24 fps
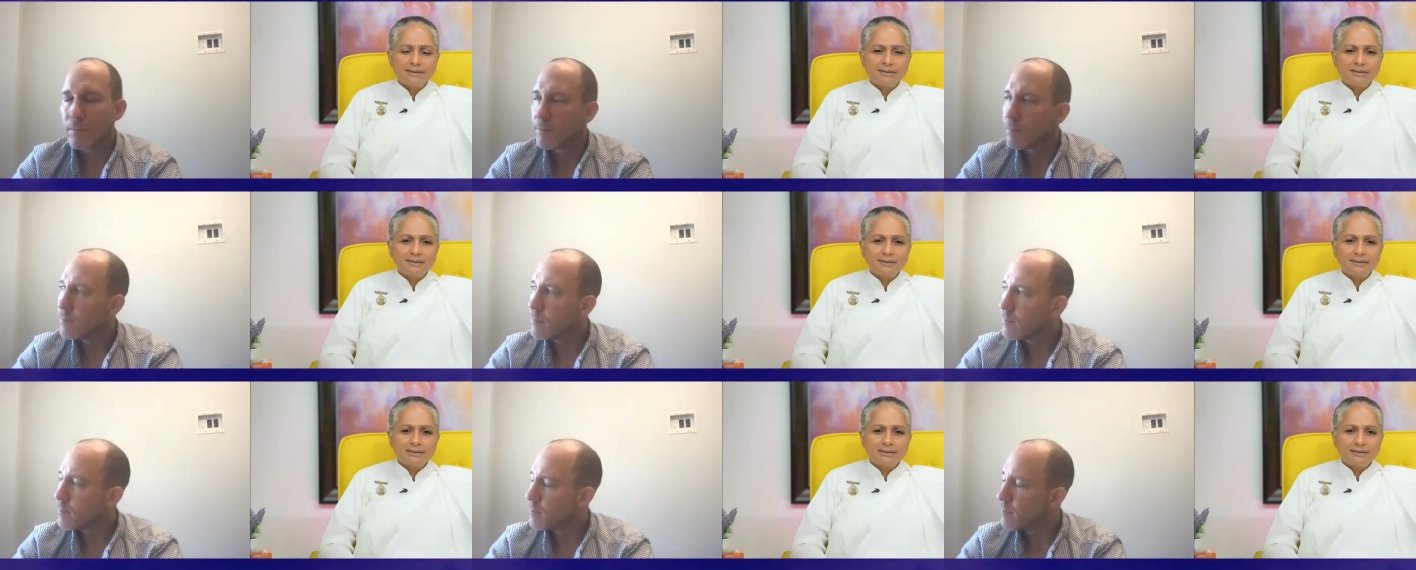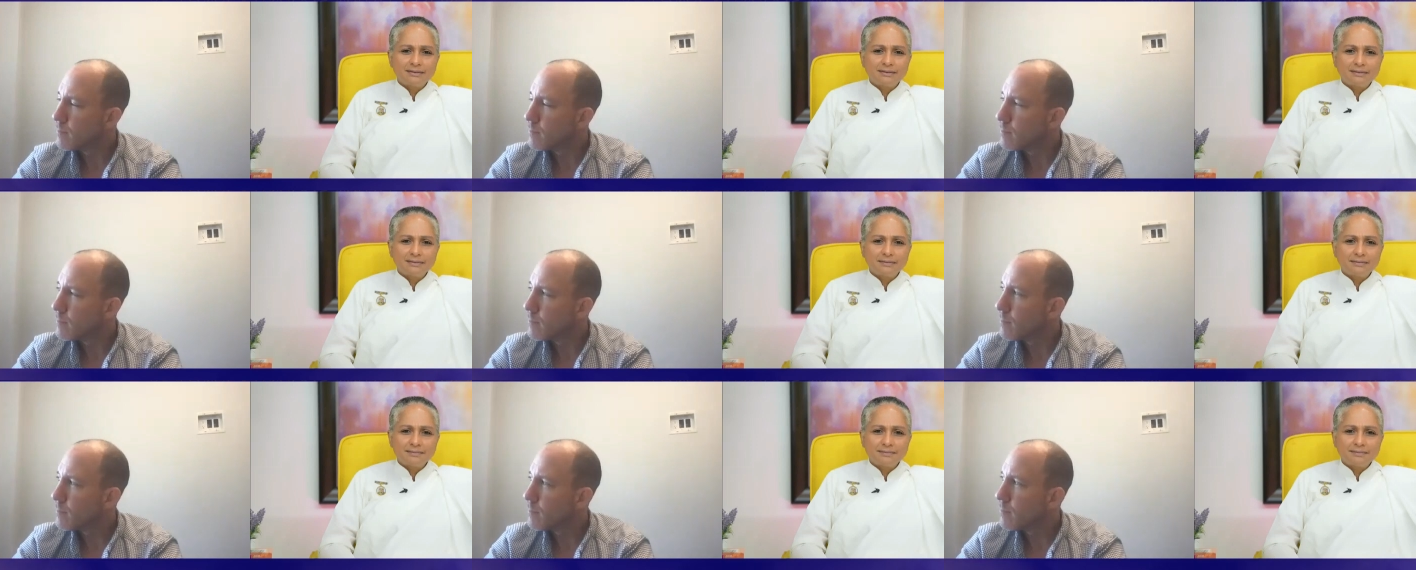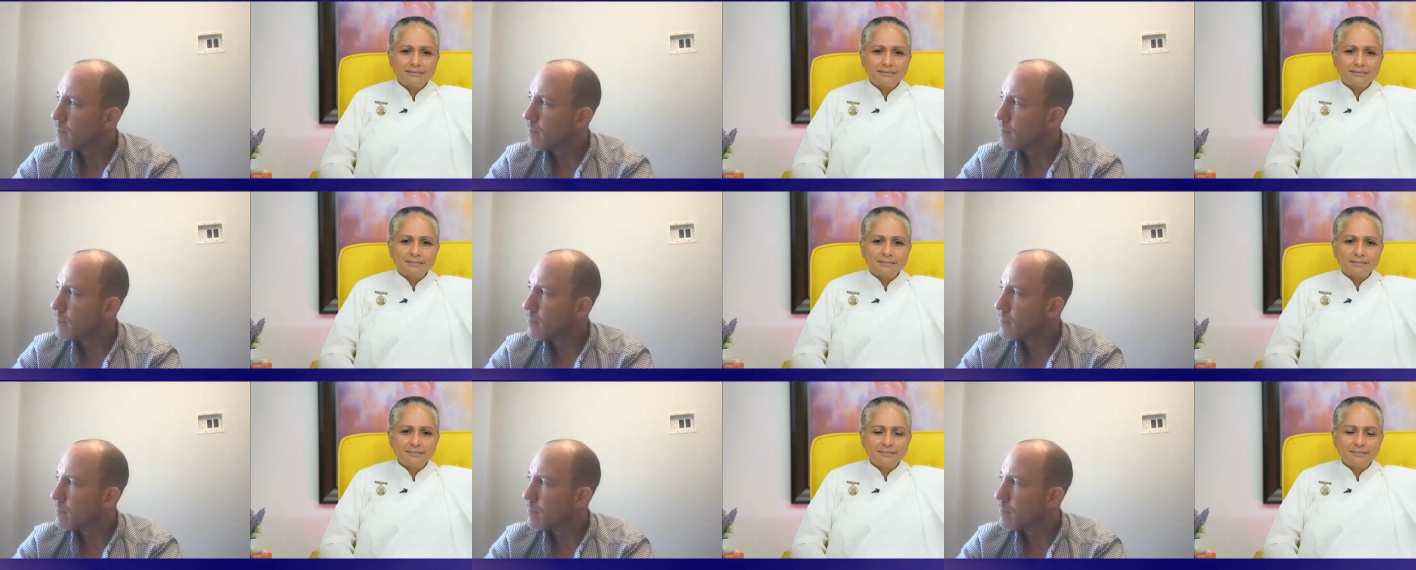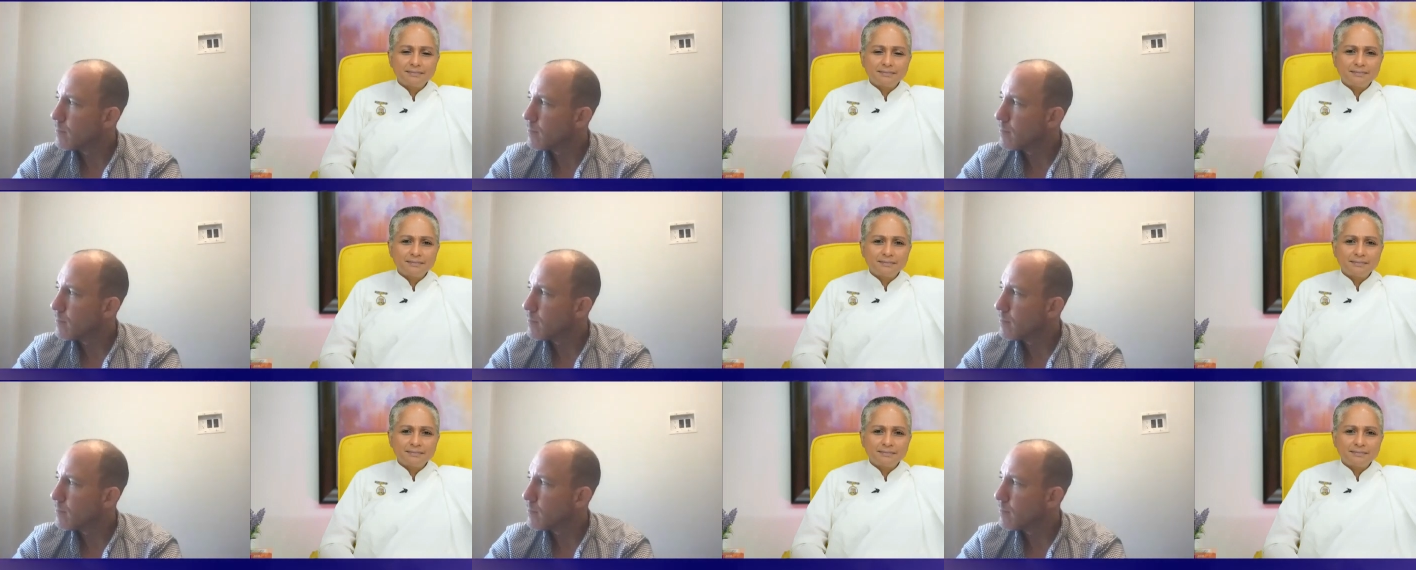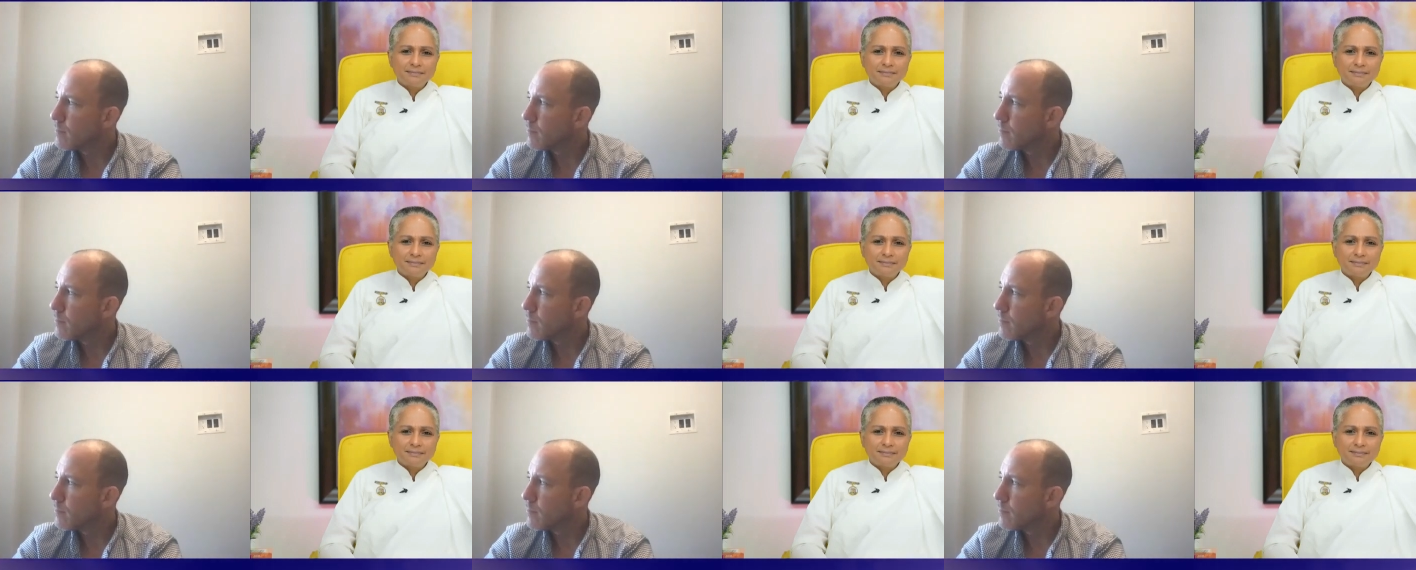
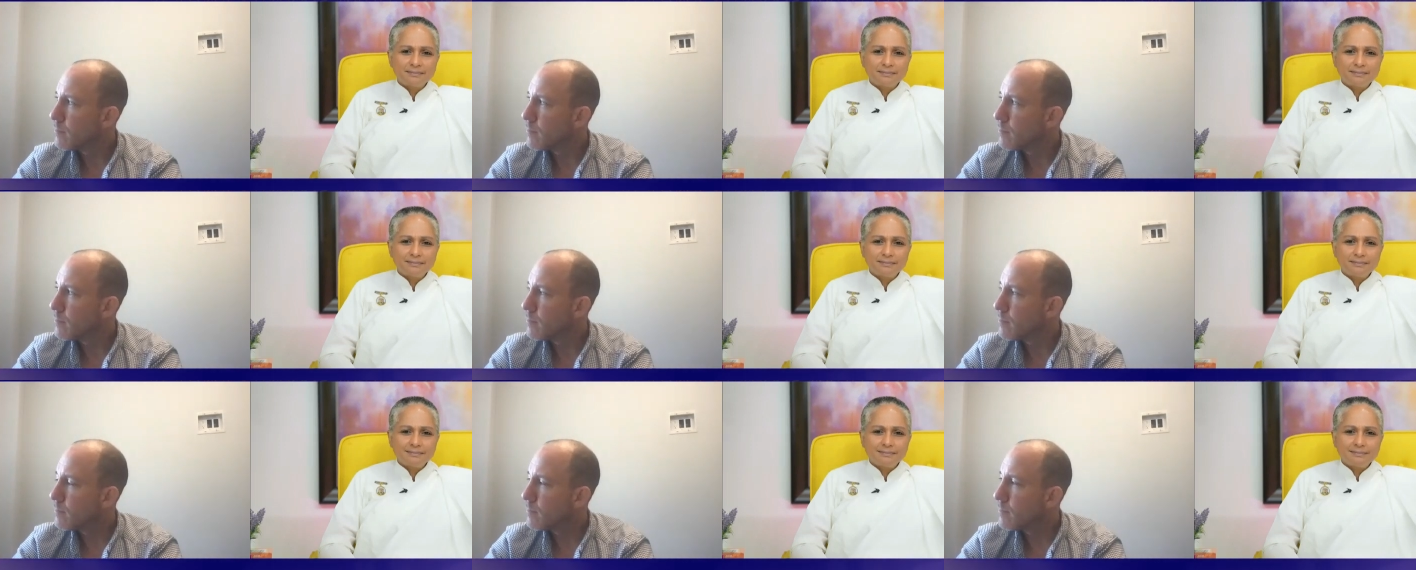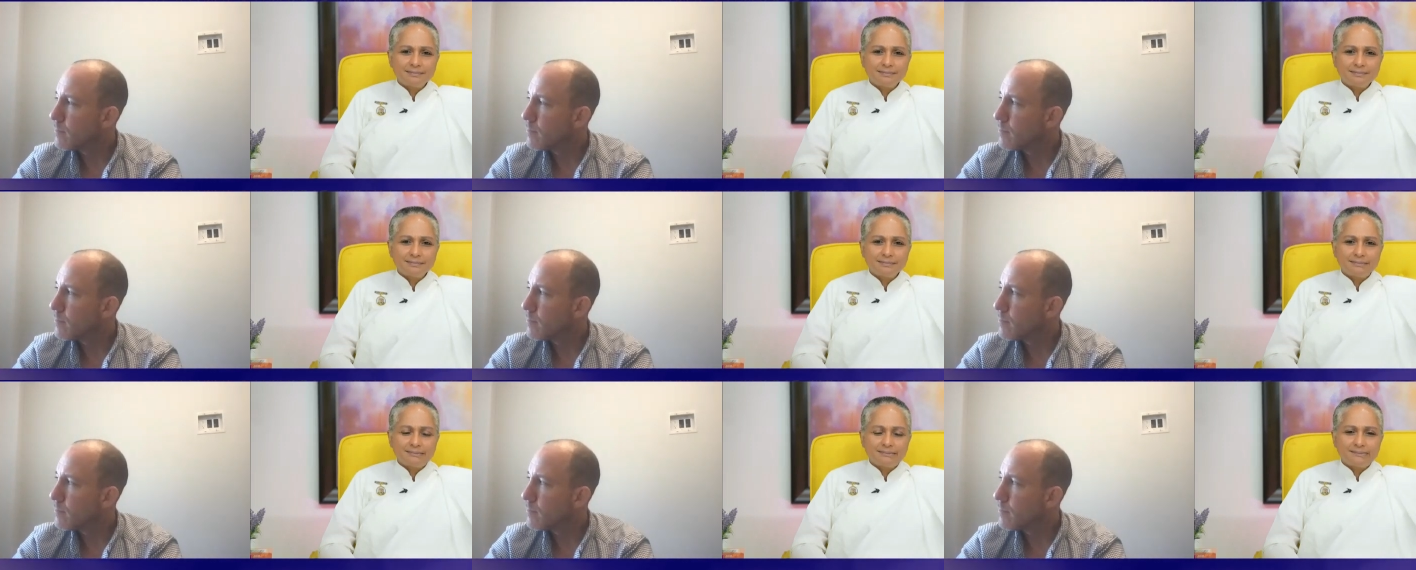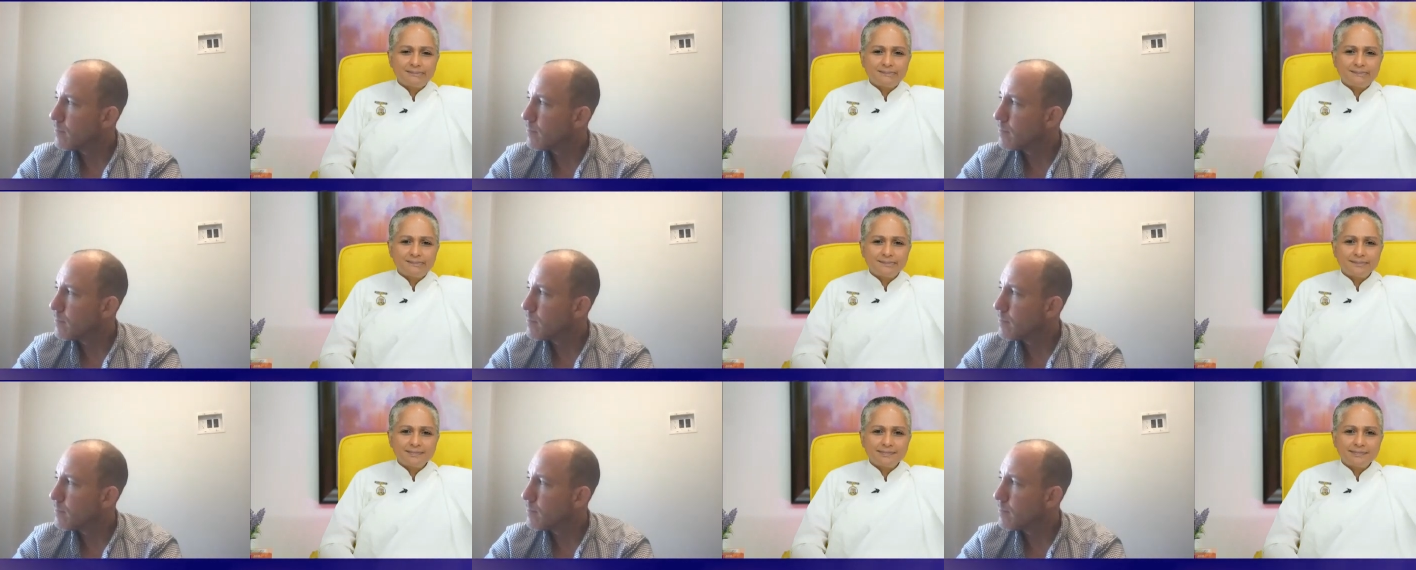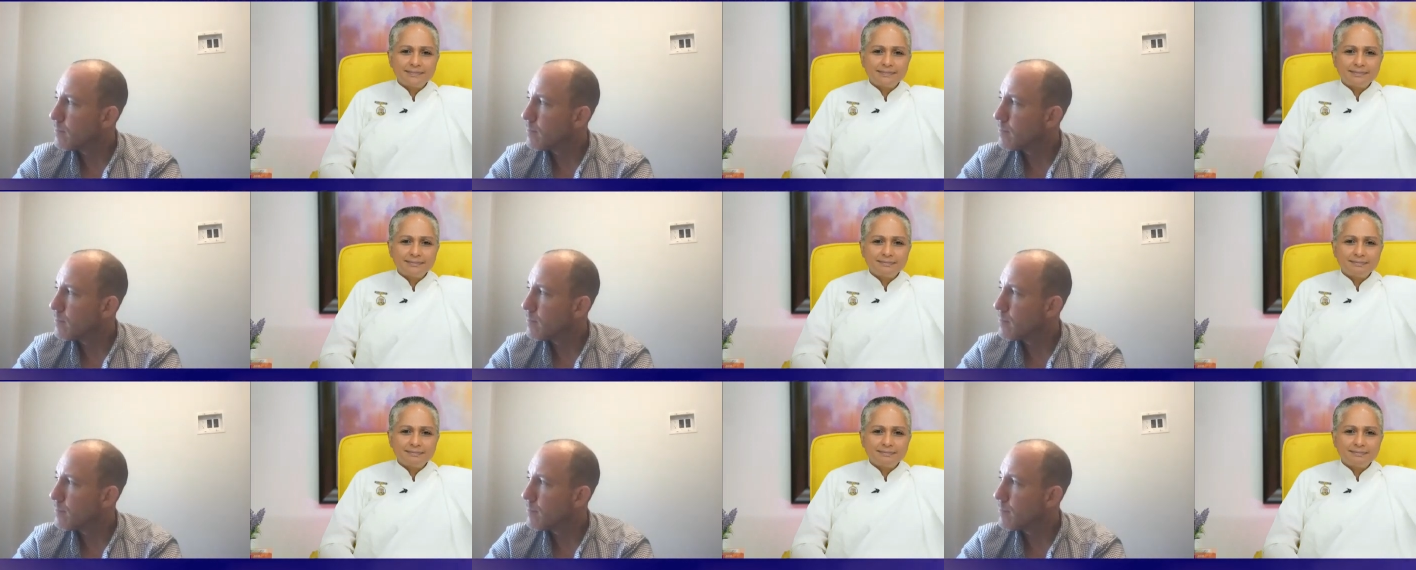No one is speaking in this clip.